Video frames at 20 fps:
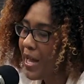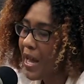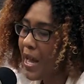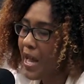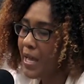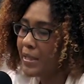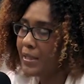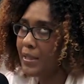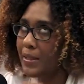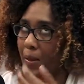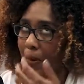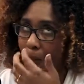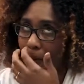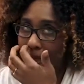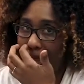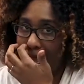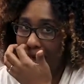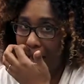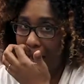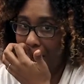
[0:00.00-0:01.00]
And so
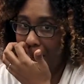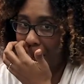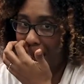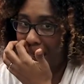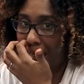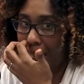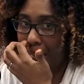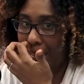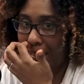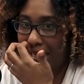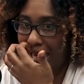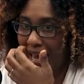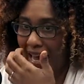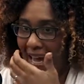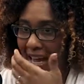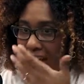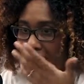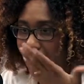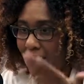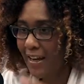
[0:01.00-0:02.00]
with that being
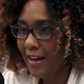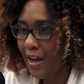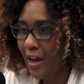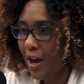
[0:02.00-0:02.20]
said,